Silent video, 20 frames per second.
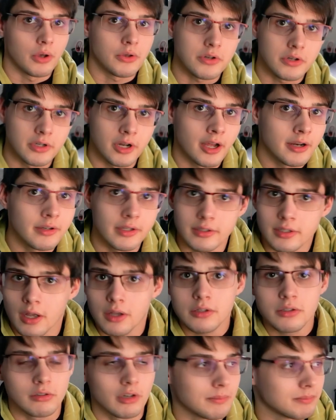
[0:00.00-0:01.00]
Those are done, it's
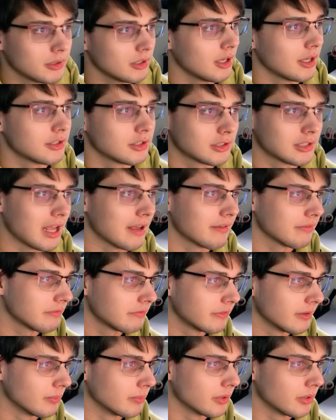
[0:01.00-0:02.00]
all scripted. I just haven't
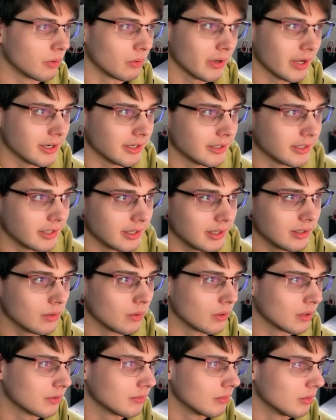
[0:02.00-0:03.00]
filmed it or edited it
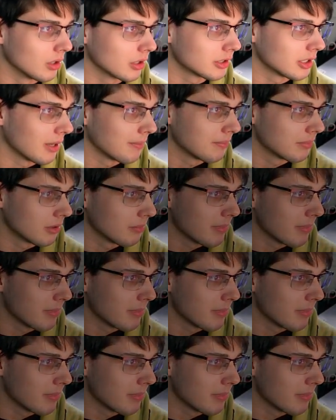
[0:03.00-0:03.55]
or looked up